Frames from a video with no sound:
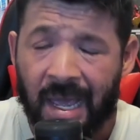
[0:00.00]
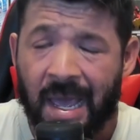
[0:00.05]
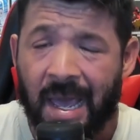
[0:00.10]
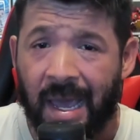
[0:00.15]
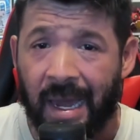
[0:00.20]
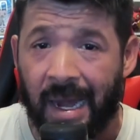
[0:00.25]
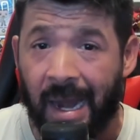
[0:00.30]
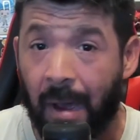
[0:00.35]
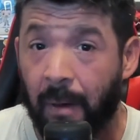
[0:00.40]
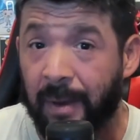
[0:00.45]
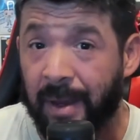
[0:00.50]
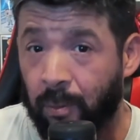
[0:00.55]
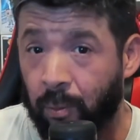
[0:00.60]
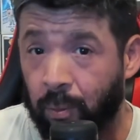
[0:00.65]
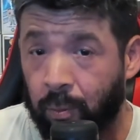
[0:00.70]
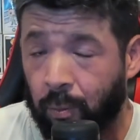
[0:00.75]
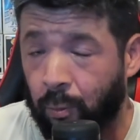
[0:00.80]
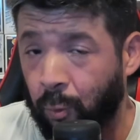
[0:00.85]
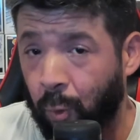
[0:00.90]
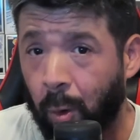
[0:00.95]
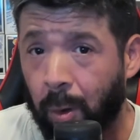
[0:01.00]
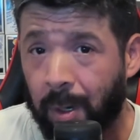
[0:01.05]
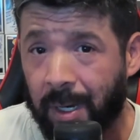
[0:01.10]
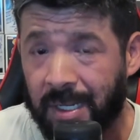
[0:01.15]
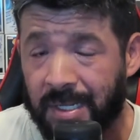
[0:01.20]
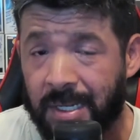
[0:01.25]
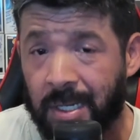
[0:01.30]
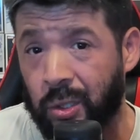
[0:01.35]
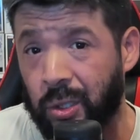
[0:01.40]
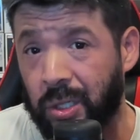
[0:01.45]
and how he wore it
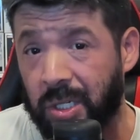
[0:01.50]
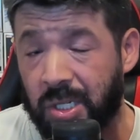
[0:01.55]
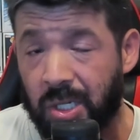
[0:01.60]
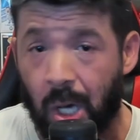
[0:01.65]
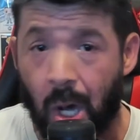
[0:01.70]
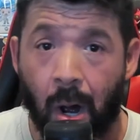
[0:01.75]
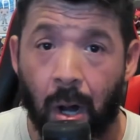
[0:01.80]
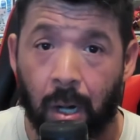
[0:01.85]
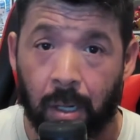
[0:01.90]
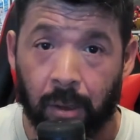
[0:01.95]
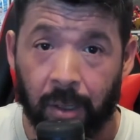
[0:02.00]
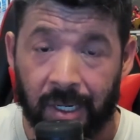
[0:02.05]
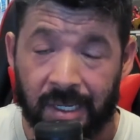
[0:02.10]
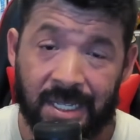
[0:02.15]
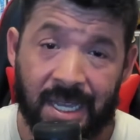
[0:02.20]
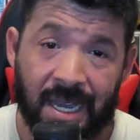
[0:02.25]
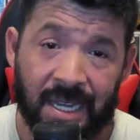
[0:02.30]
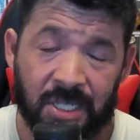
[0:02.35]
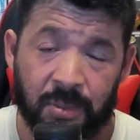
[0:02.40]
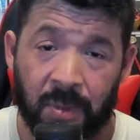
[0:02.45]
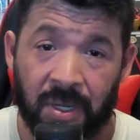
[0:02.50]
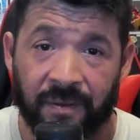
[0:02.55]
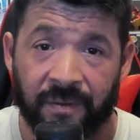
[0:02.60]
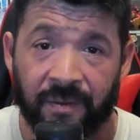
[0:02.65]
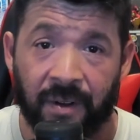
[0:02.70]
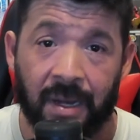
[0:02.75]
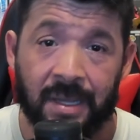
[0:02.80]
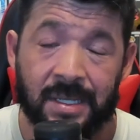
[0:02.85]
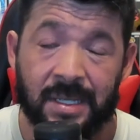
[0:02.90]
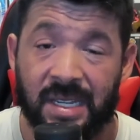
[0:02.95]
essentially to honor his X-Men
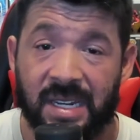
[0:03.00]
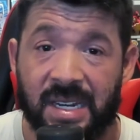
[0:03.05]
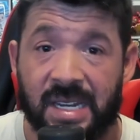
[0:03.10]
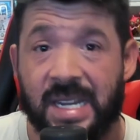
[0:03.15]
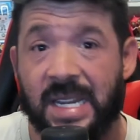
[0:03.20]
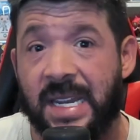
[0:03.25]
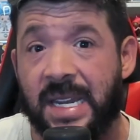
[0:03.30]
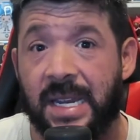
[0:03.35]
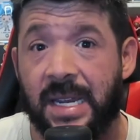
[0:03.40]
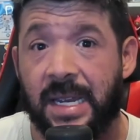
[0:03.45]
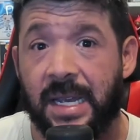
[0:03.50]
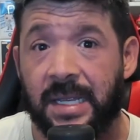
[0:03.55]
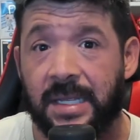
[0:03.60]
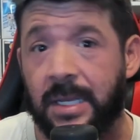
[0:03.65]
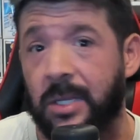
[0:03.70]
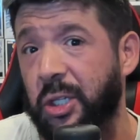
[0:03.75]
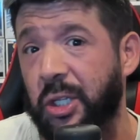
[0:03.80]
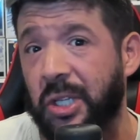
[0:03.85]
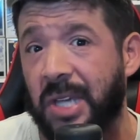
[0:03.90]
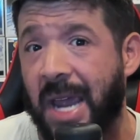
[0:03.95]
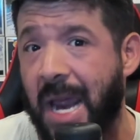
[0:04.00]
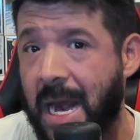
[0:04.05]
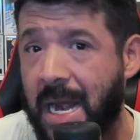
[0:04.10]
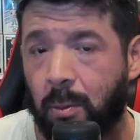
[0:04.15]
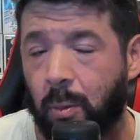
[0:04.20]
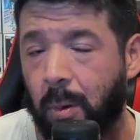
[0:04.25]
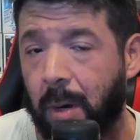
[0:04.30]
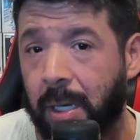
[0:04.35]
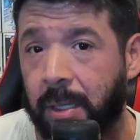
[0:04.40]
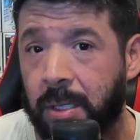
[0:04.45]
friends that he essentially hated
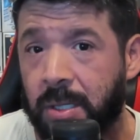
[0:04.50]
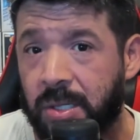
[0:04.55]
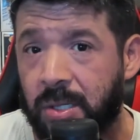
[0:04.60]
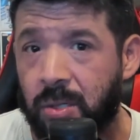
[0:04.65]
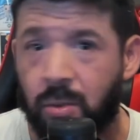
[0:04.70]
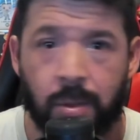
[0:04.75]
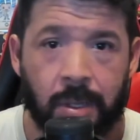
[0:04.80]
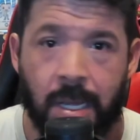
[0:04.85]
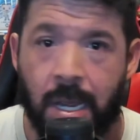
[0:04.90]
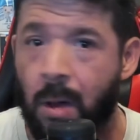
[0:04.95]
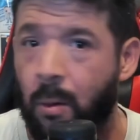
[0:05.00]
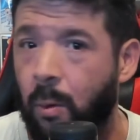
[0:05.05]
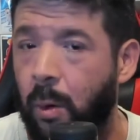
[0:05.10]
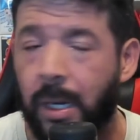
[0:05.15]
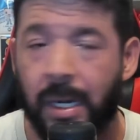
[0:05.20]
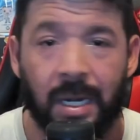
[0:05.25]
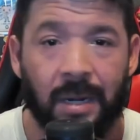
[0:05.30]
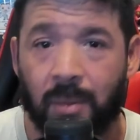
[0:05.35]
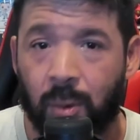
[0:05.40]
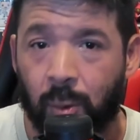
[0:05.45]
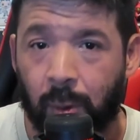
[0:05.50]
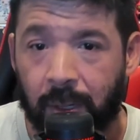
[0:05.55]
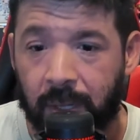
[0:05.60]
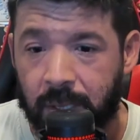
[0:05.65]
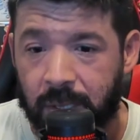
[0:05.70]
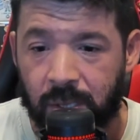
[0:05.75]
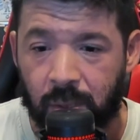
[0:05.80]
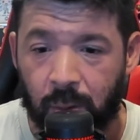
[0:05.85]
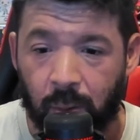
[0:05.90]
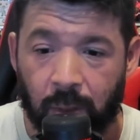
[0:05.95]
wearing the suit, and they all wanted him to wear the
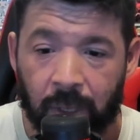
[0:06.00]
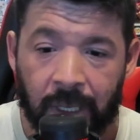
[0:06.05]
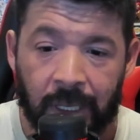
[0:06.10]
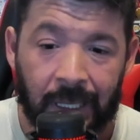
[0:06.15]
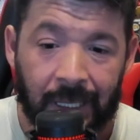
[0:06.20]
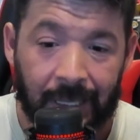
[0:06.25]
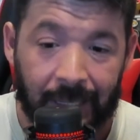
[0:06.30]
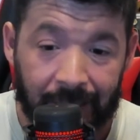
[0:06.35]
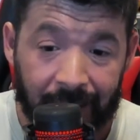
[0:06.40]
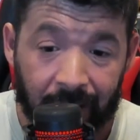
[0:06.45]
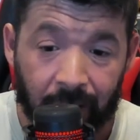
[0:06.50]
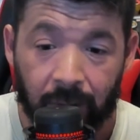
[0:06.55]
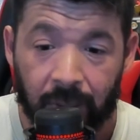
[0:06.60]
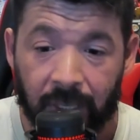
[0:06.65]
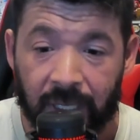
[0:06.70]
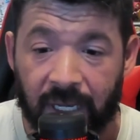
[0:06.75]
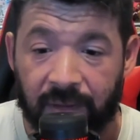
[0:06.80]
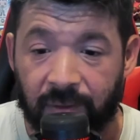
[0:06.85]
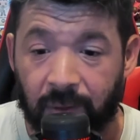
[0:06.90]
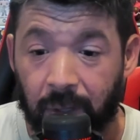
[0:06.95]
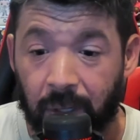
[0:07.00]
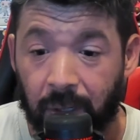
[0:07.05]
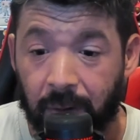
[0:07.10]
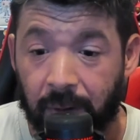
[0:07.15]
suit. Literally, if you look